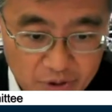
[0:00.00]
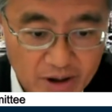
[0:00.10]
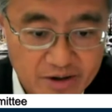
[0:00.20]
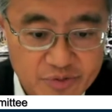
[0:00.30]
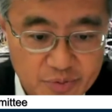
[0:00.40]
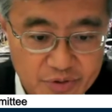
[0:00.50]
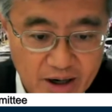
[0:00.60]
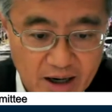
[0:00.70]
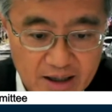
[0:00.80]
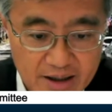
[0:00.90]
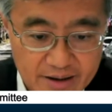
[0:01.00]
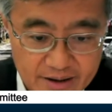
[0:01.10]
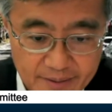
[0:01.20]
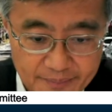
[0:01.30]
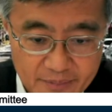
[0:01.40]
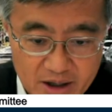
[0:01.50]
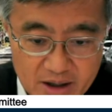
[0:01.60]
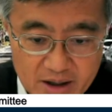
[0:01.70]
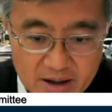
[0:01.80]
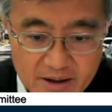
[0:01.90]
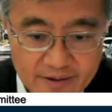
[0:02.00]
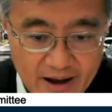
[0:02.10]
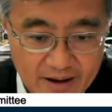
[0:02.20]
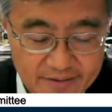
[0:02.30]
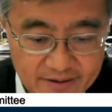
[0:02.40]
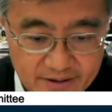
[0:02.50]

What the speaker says: I just want to highlight that